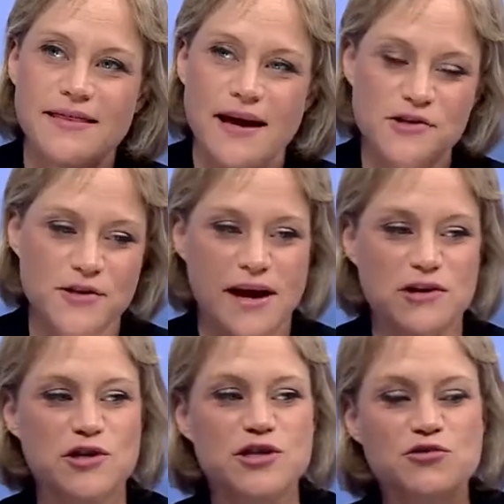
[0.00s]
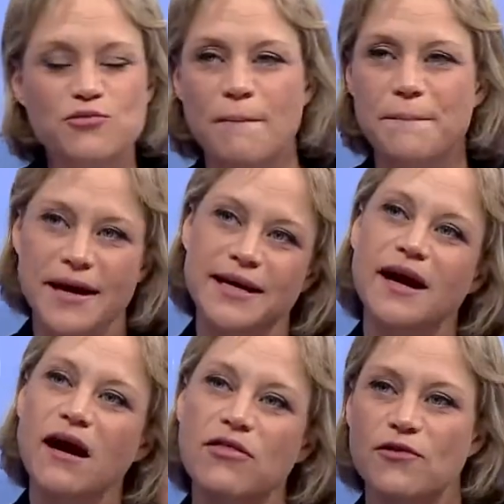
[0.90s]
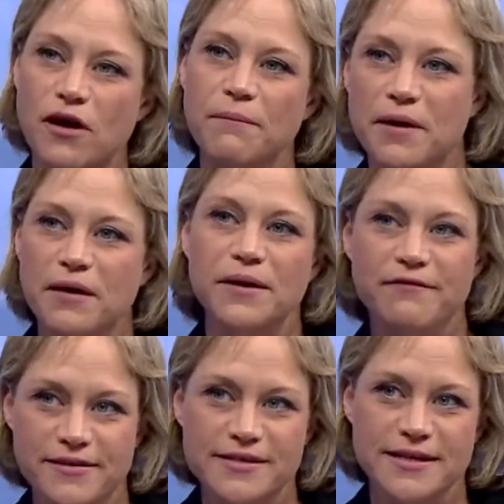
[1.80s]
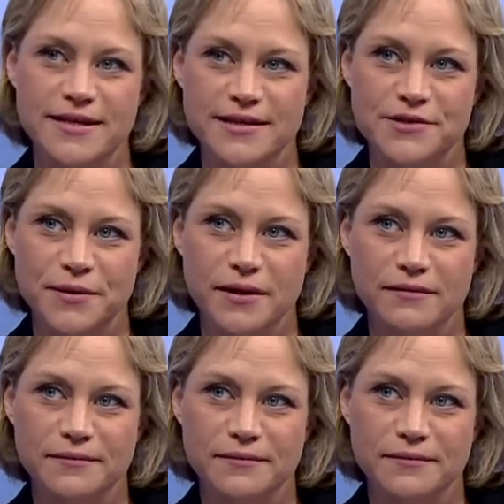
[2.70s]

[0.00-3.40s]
that should actually trump any other upcoming visit to Israel.